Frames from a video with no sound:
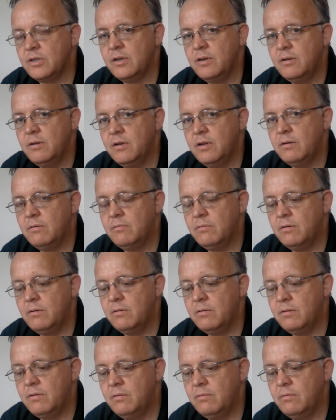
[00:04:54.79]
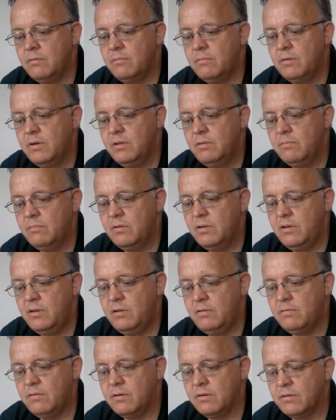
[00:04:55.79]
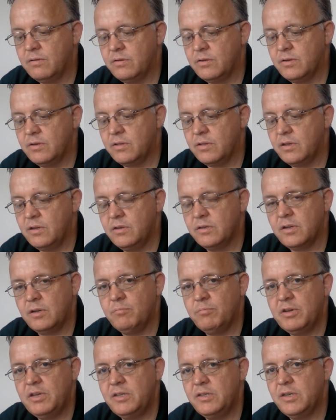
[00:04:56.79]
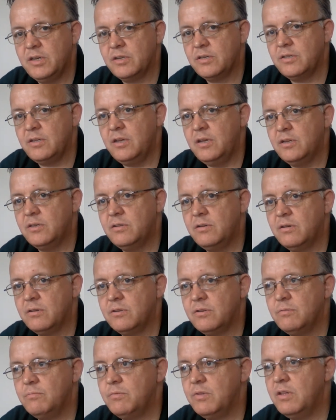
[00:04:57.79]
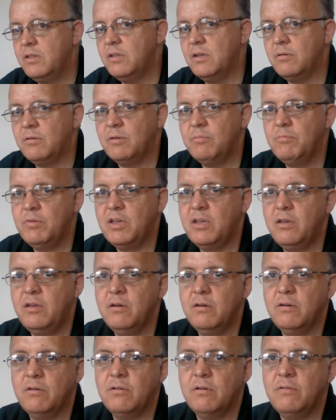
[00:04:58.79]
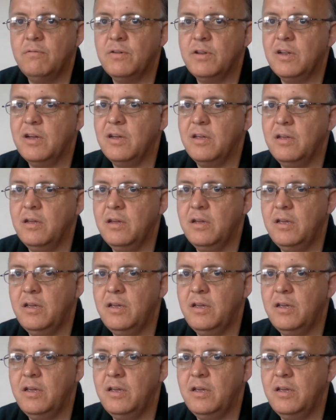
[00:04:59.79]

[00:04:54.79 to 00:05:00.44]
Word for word: now uh, when when you've got things like PTSD, it's not something that can be cured overnight.